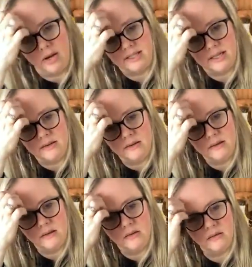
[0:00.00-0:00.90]
Gracie,
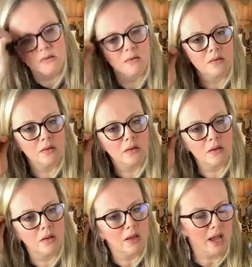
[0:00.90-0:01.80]

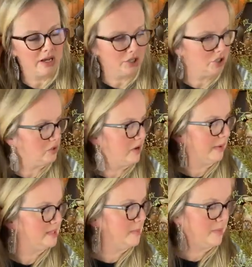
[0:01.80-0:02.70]
I need you to
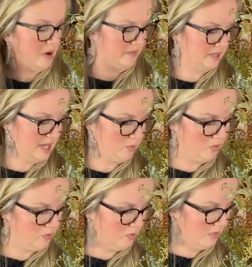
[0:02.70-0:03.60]
grab something off the table
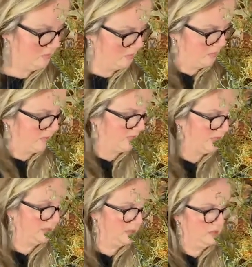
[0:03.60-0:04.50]
for me, please.
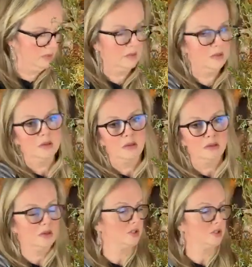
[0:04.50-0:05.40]

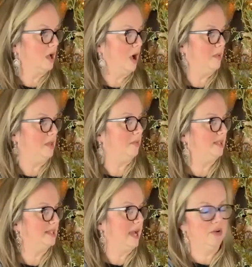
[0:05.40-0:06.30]
There's a Hobby
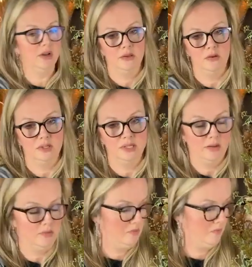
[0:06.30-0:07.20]
Lobby sack right there on the
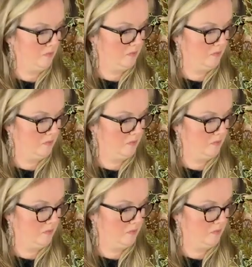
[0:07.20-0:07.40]
table.